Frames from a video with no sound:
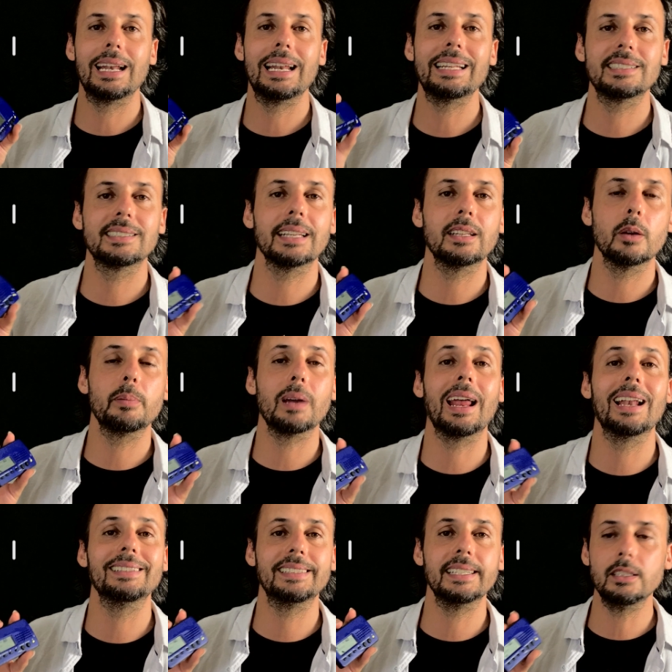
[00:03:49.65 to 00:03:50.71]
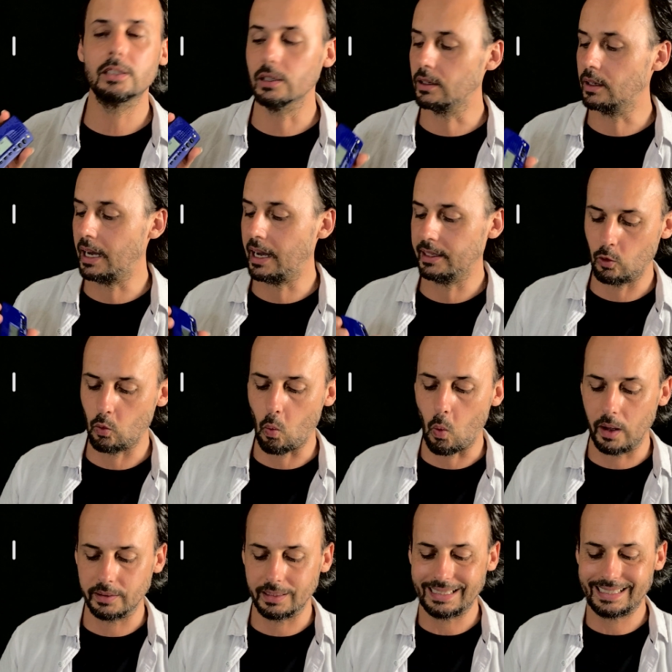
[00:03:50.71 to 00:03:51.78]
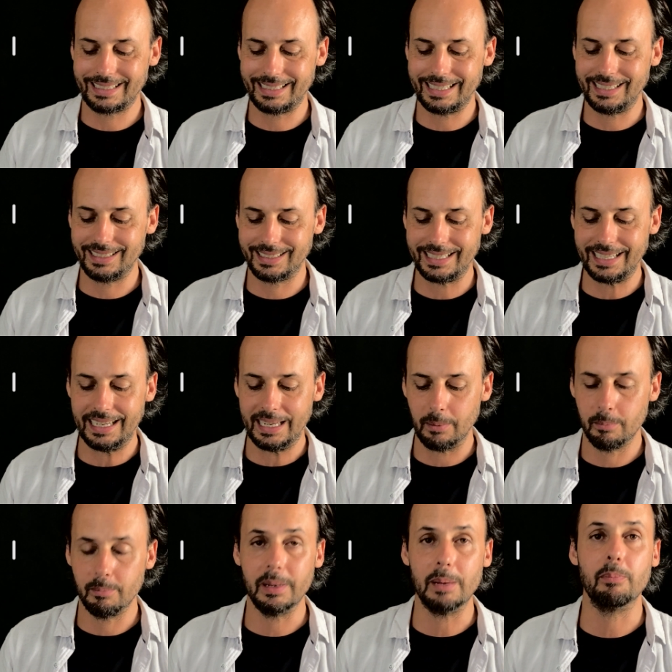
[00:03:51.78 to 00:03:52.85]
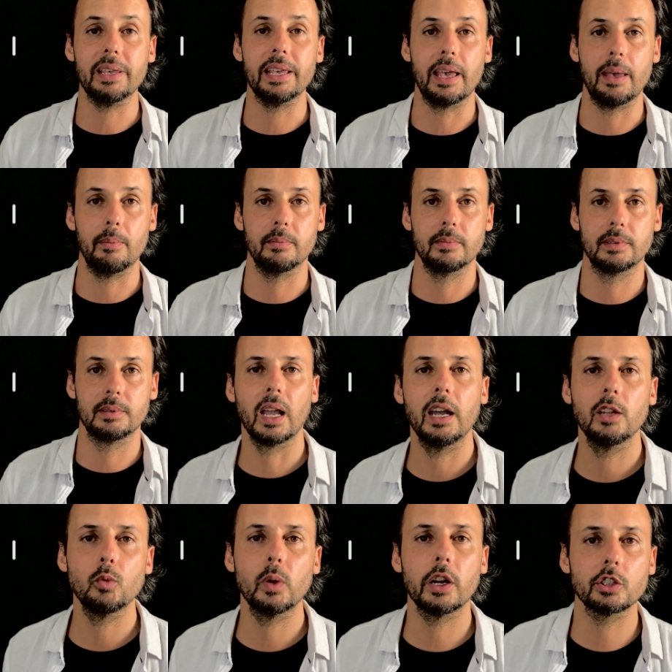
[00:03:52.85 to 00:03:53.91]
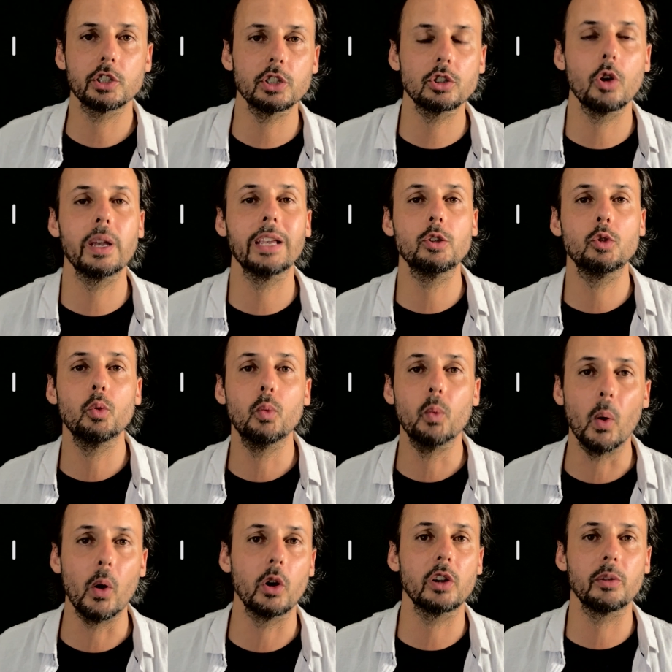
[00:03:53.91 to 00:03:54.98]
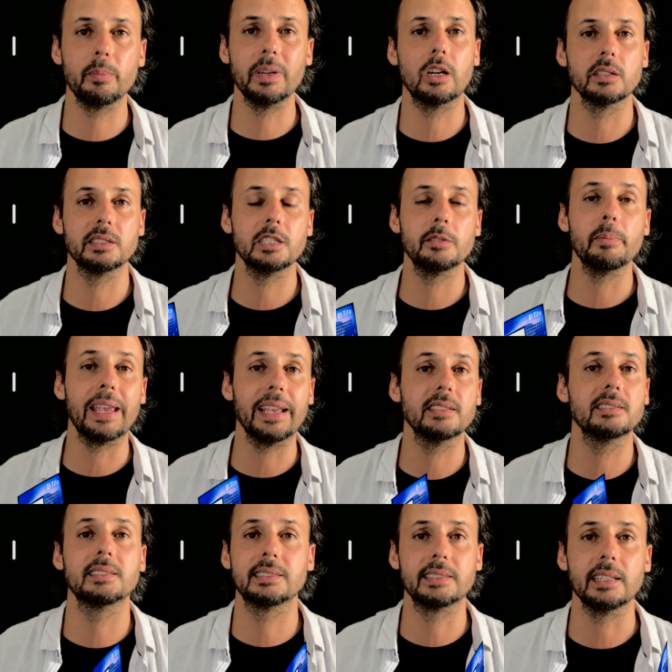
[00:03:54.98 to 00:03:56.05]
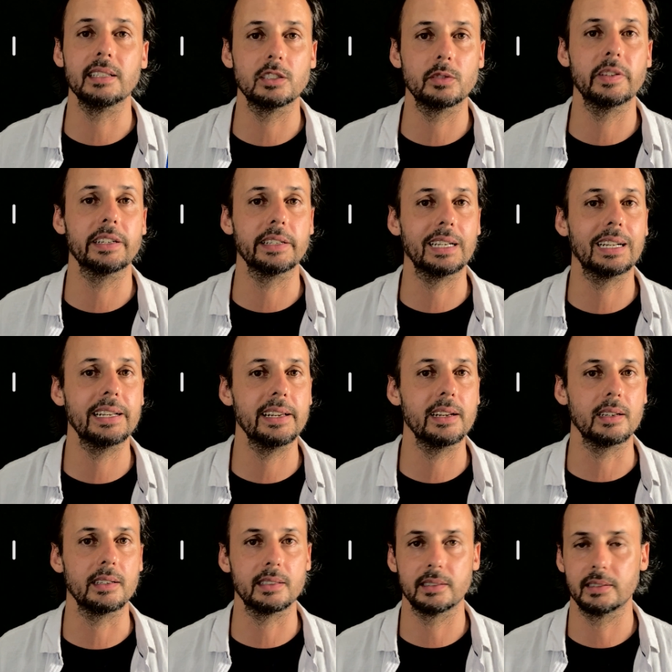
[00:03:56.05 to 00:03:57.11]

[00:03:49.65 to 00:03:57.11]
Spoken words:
Let's set up El Tito at 160 BPM. And we are just going to walk because it makes things very clear.